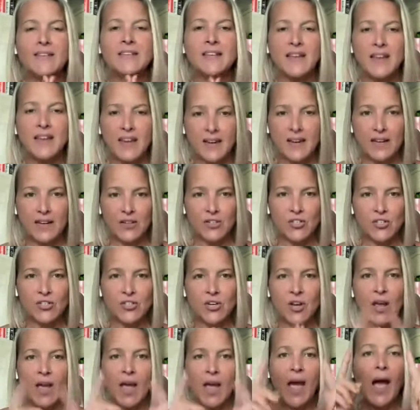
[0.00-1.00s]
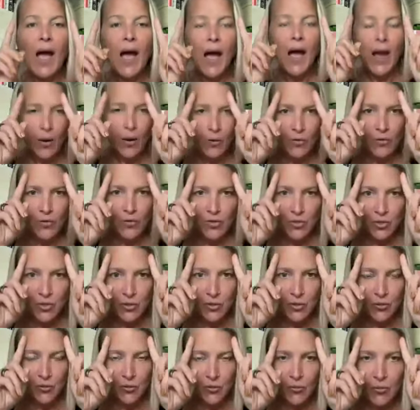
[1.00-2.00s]
teach how
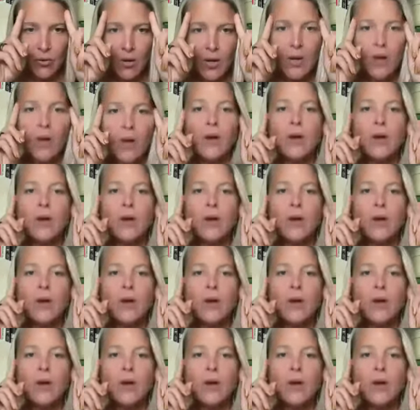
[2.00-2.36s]
to